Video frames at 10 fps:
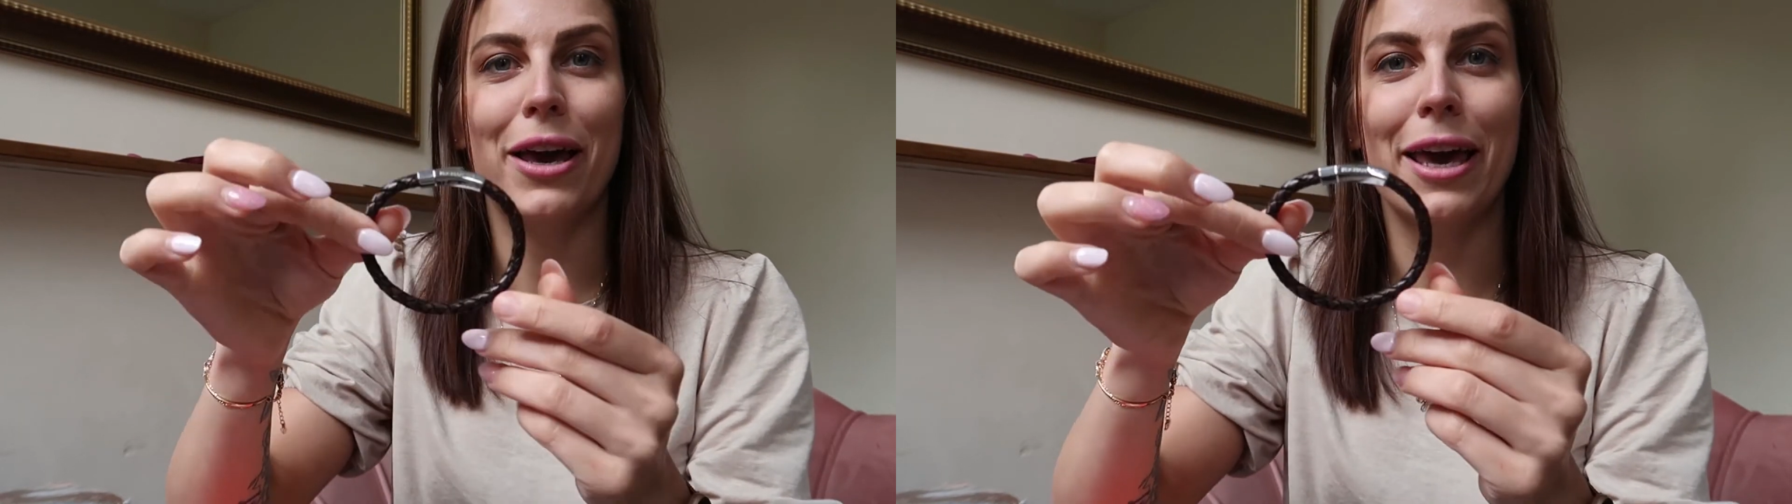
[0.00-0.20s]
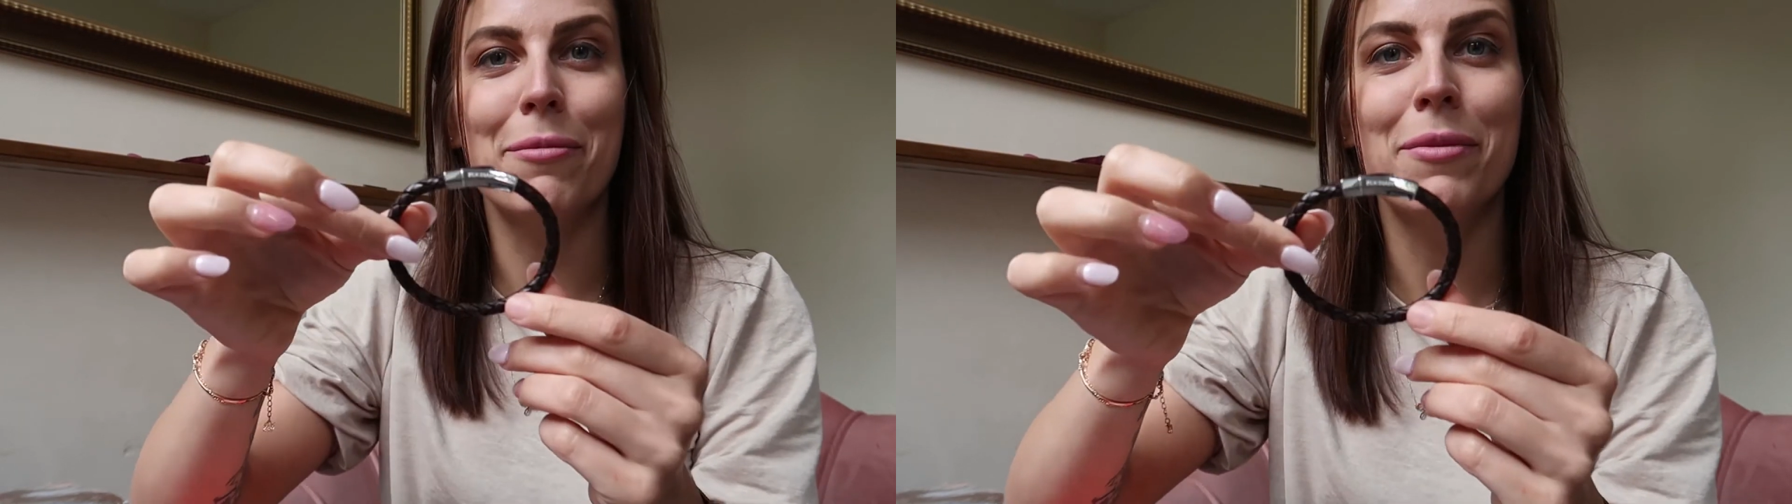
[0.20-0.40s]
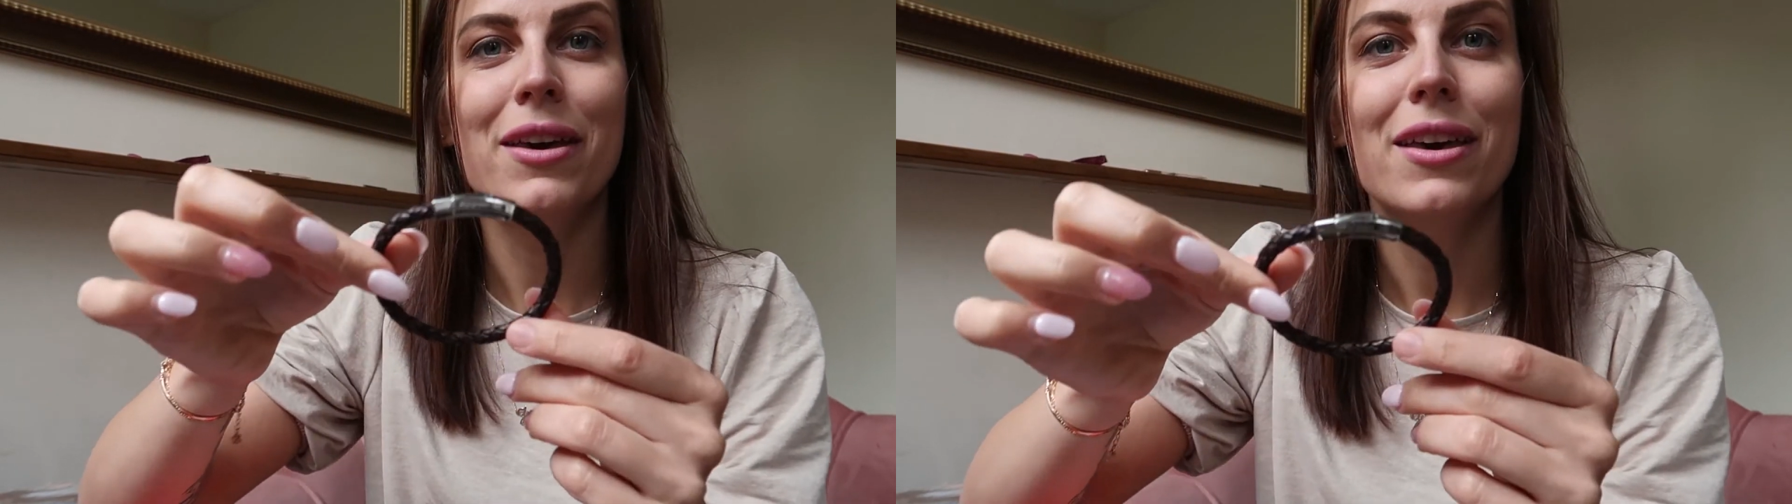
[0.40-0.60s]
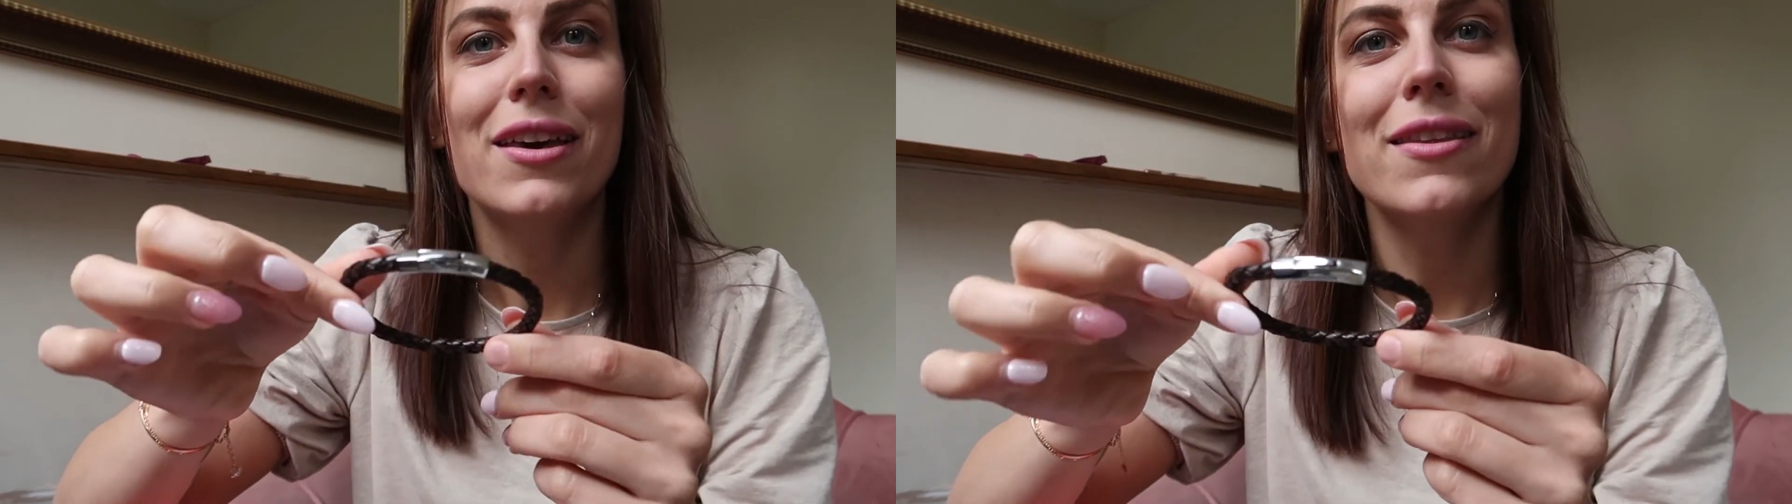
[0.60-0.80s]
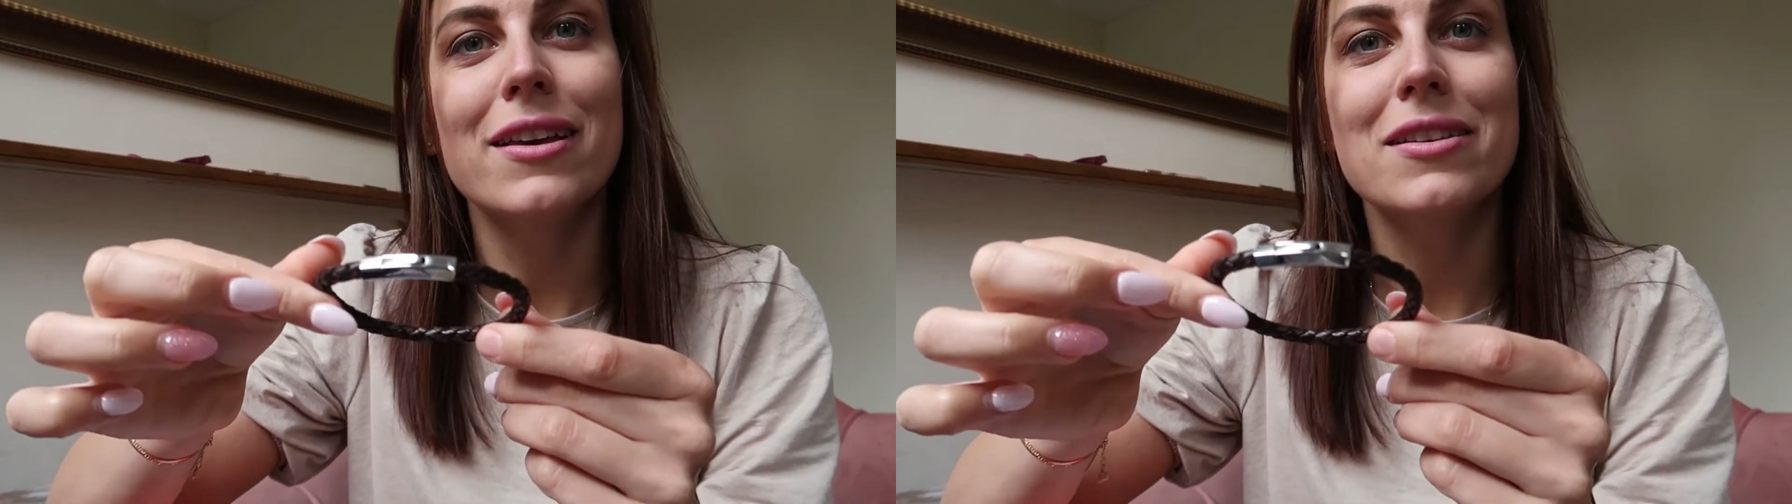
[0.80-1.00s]
him
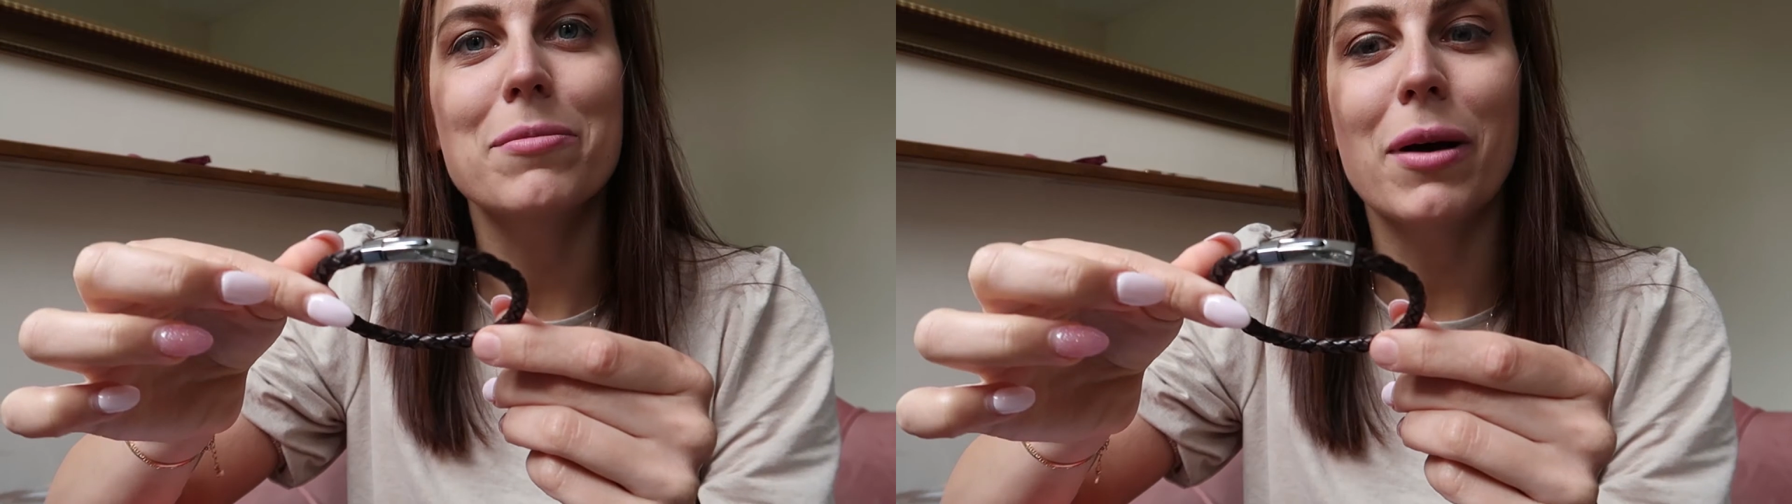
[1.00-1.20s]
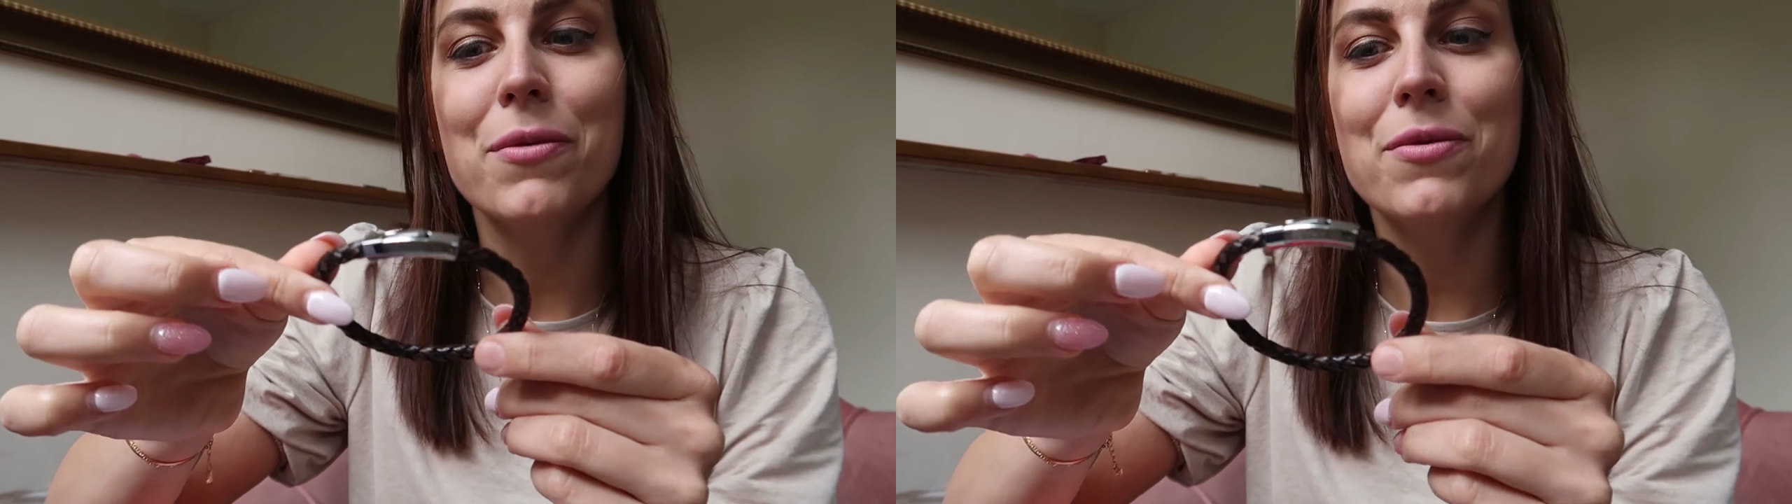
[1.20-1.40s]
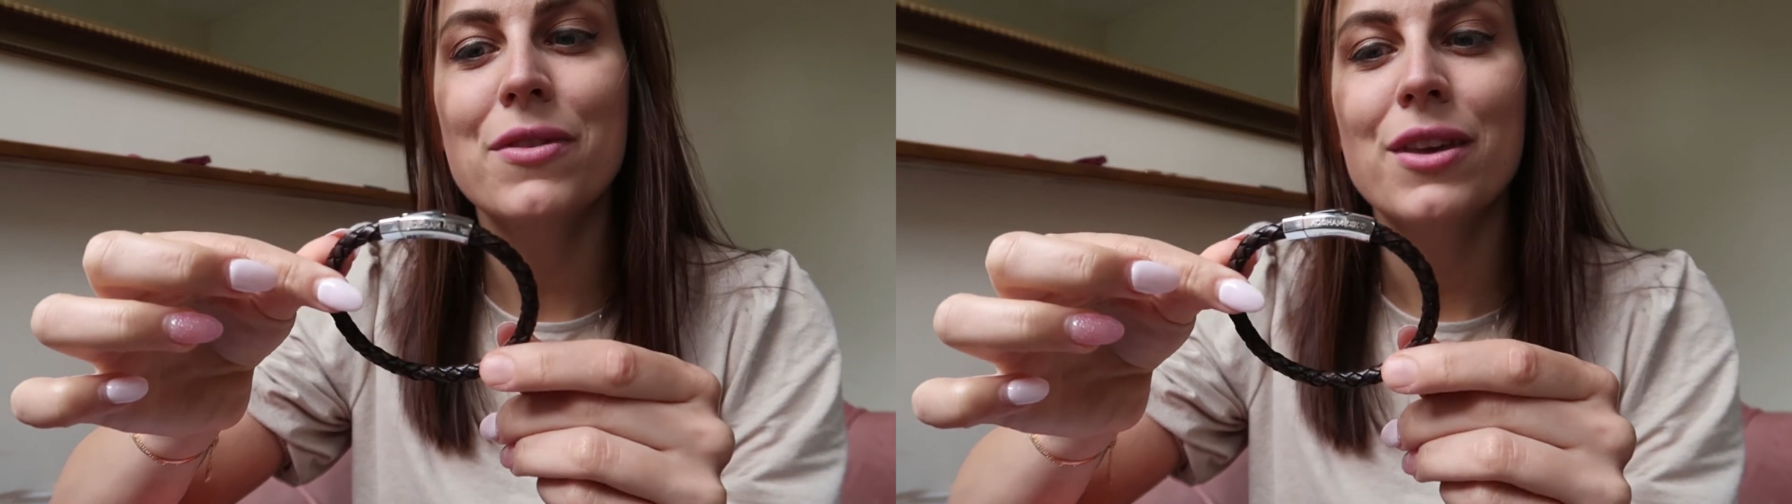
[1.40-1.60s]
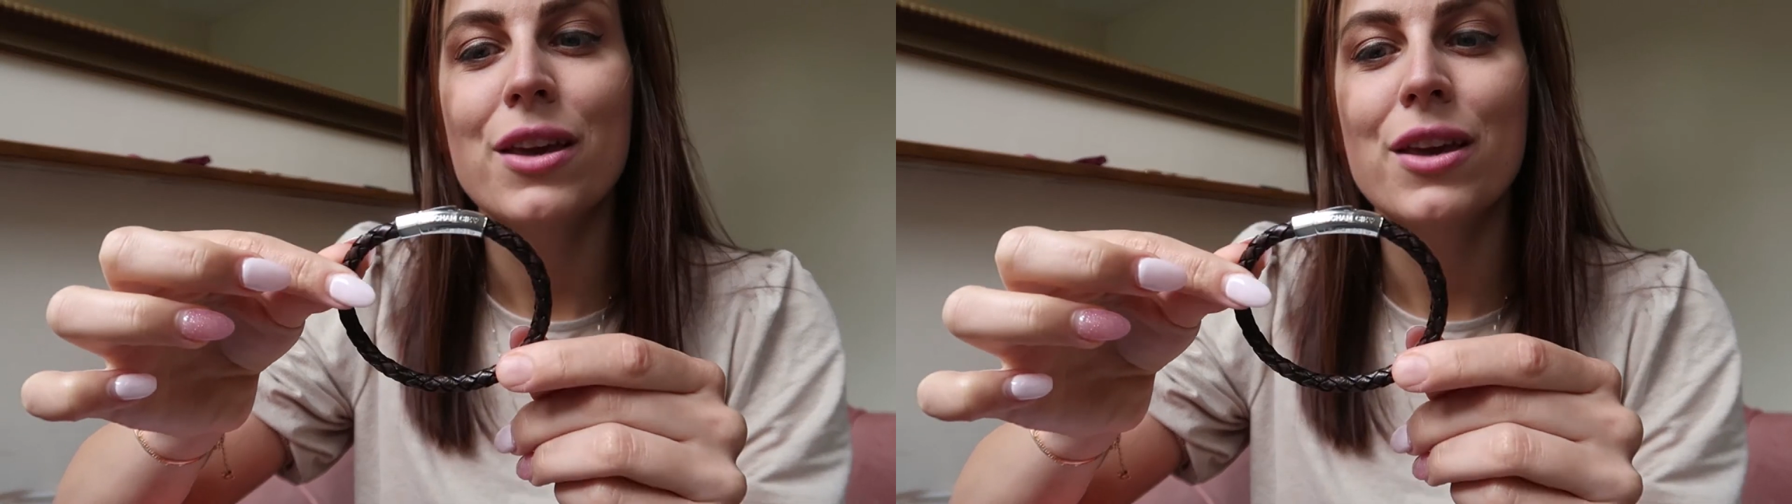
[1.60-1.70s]
this month.